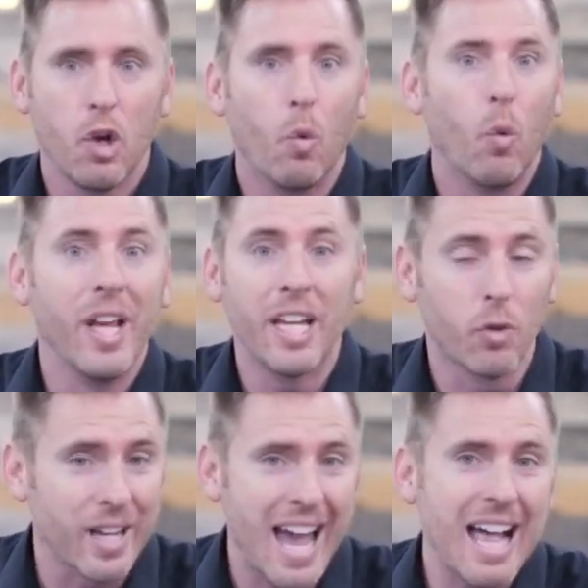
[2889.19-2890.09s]
When in
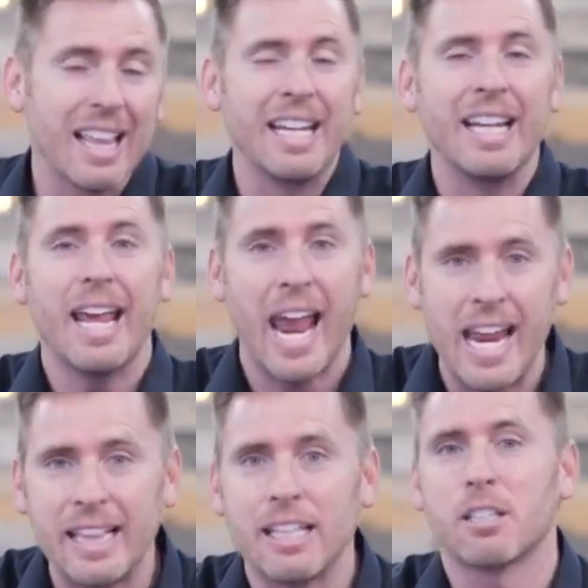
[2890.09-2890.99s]
reality,
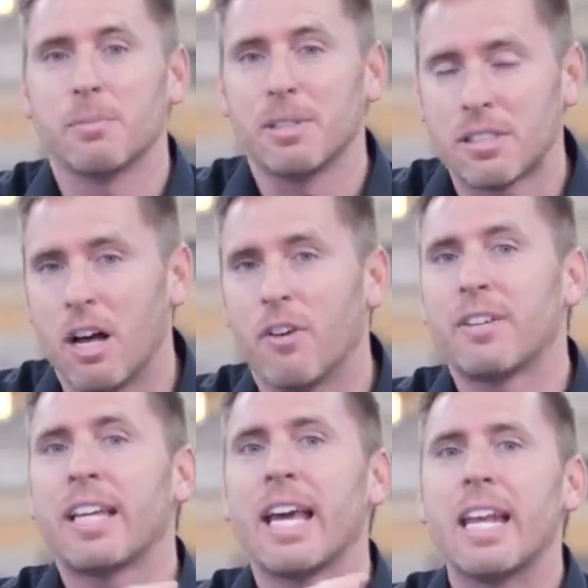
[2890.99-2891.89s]
atheism itself
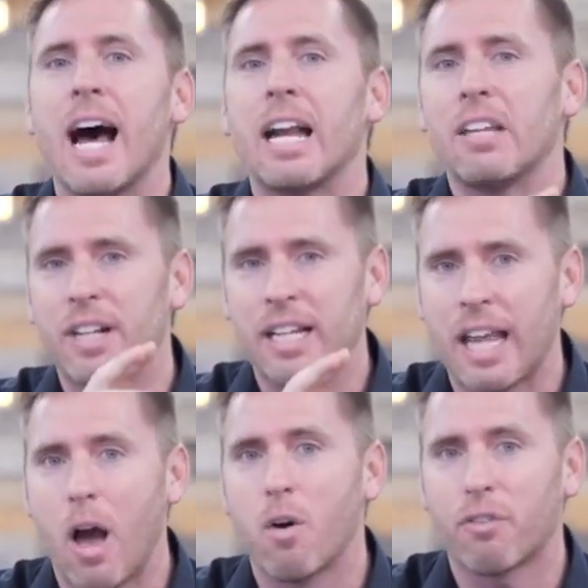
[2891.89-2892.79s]
cannot even
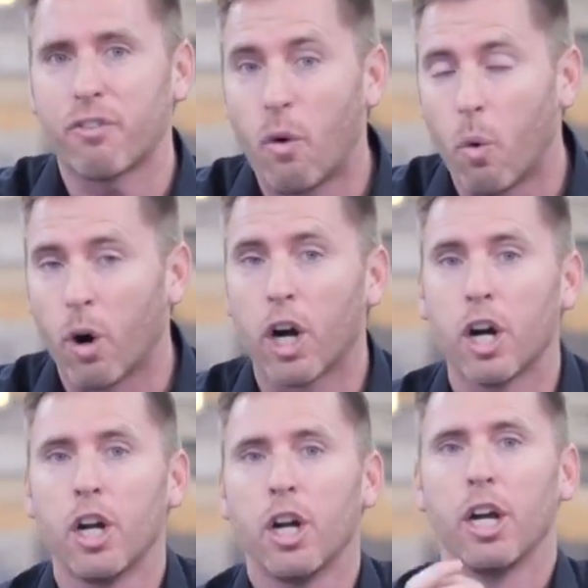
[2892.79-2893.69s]
account for
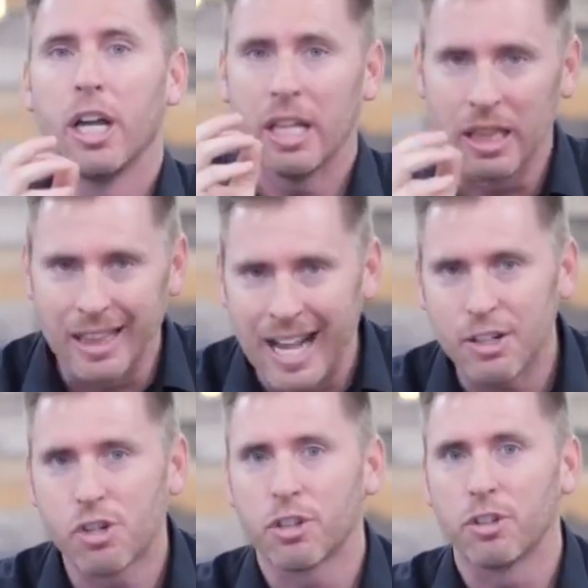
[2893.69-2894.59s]

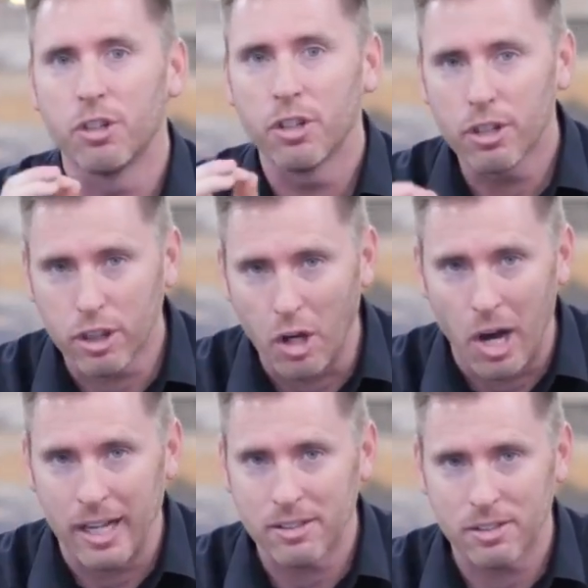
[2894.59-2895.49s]
logical
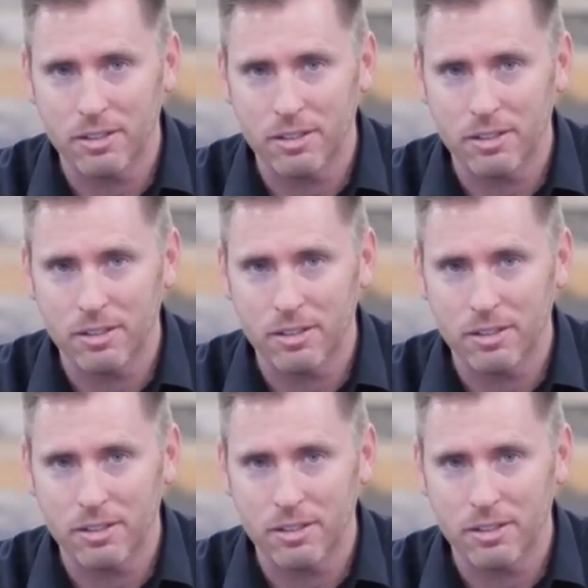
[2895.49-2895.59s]
thought.